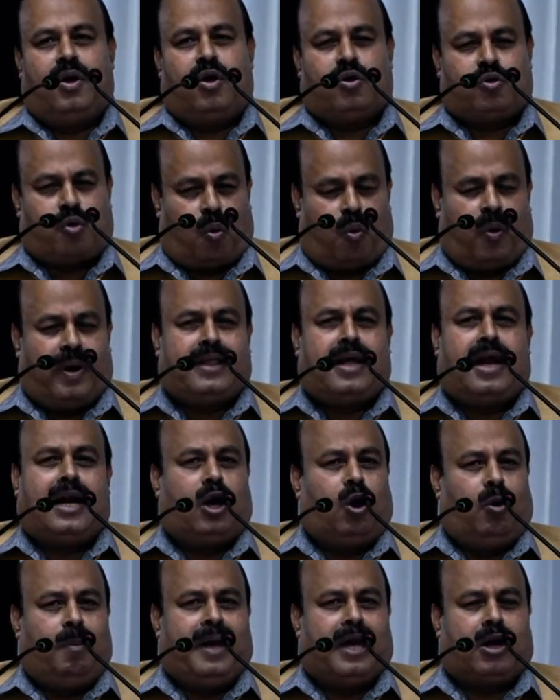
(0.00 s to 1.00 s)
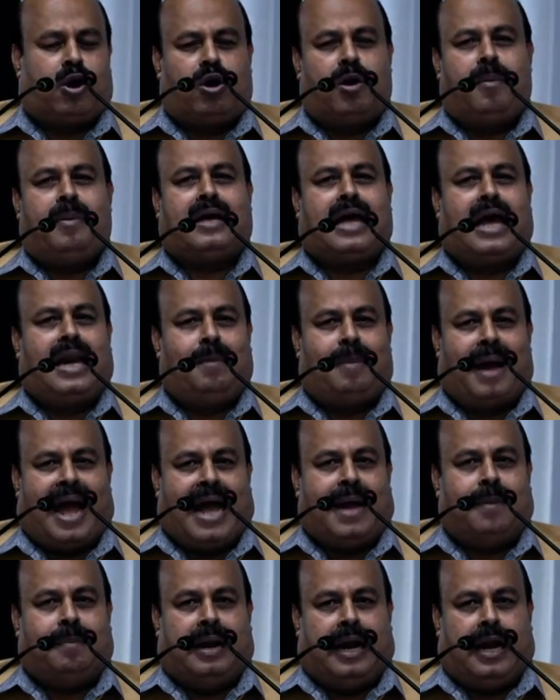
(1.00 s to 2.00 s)
So whether it will be economically
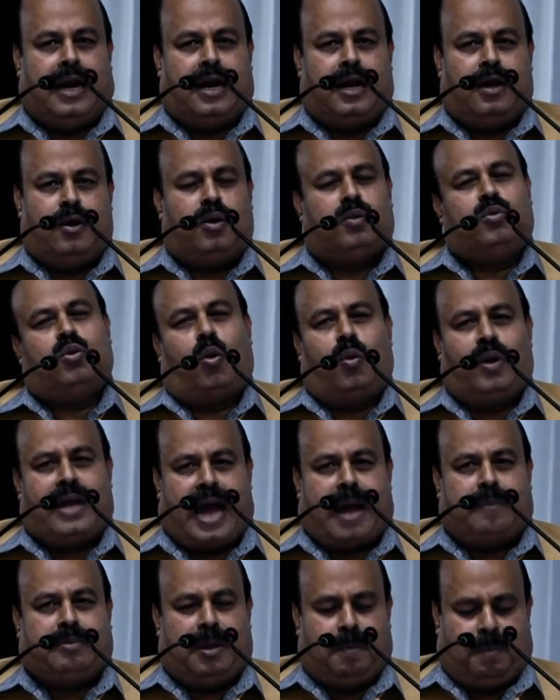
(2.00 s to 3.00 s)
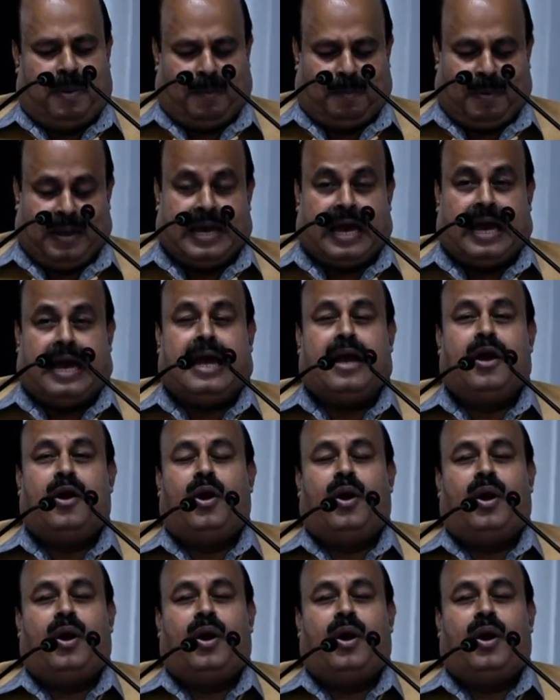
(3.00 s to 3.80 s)
viable, though we have the PPA,